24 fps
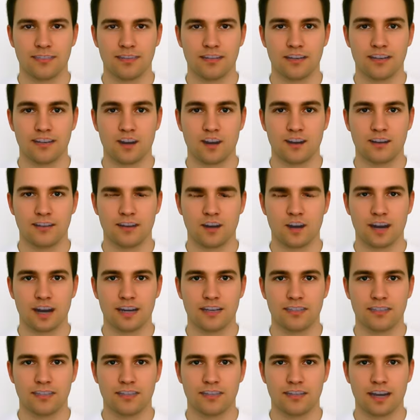
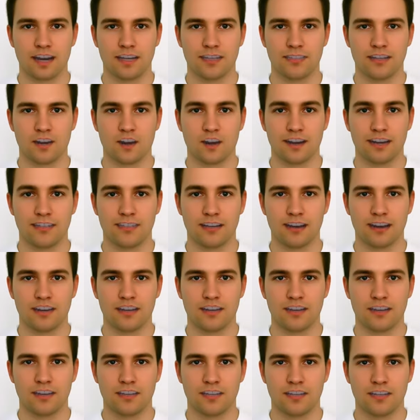Therefore, one who uses
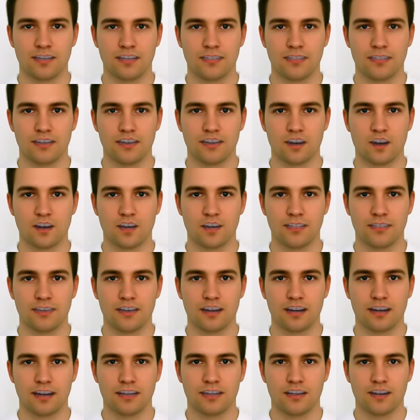the road in the
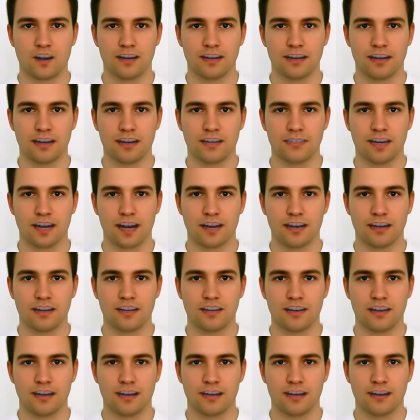ordinary course of
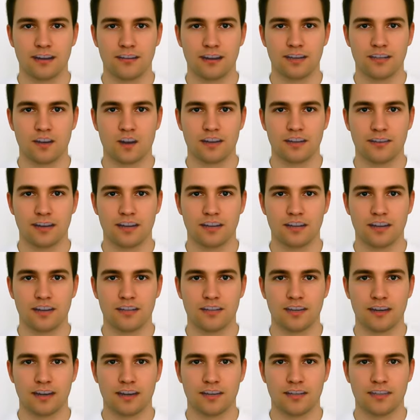life and business for the
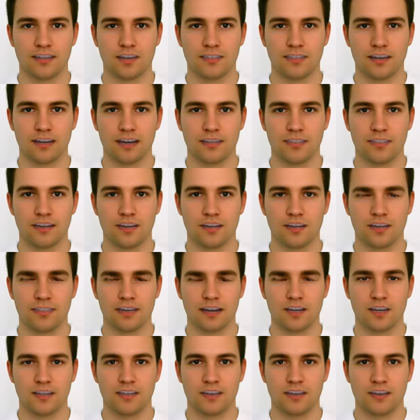purpose of travel and
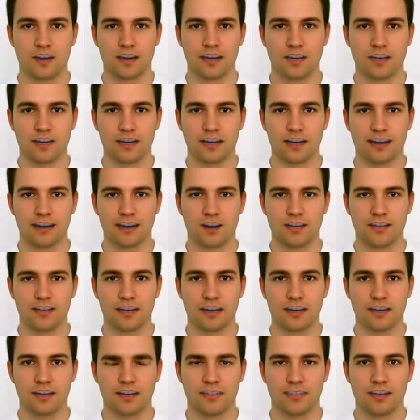transportation is a
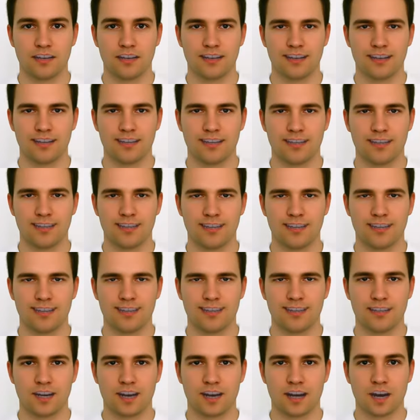traveler.
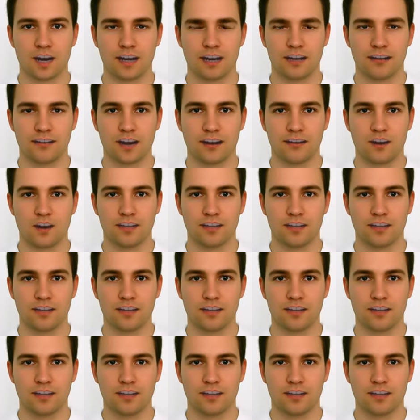Driver.